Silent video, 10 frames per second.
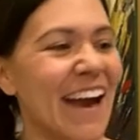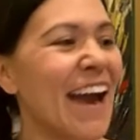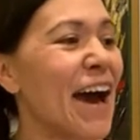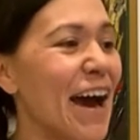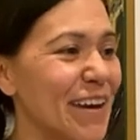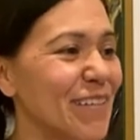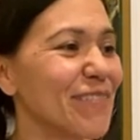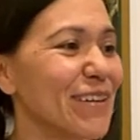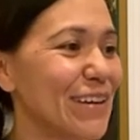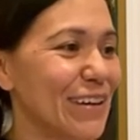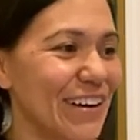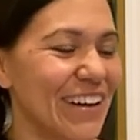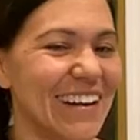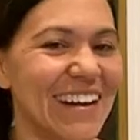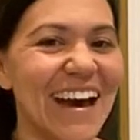I'm
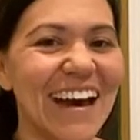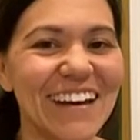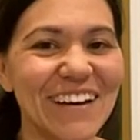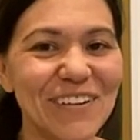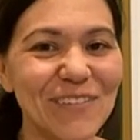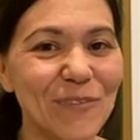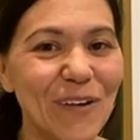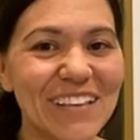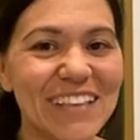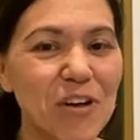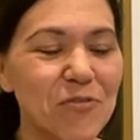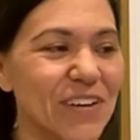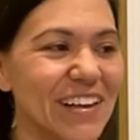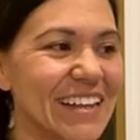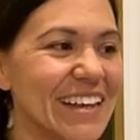good. I don't want that
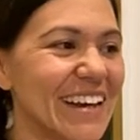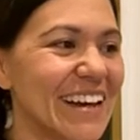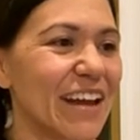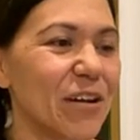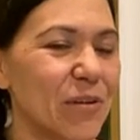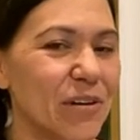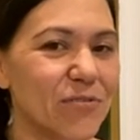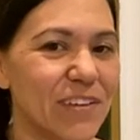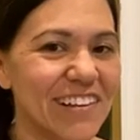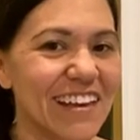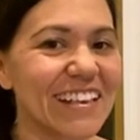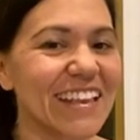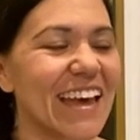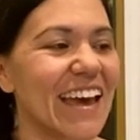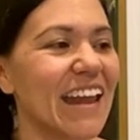feeling. I don't want to feel like
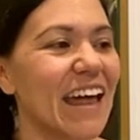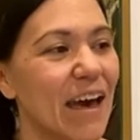that.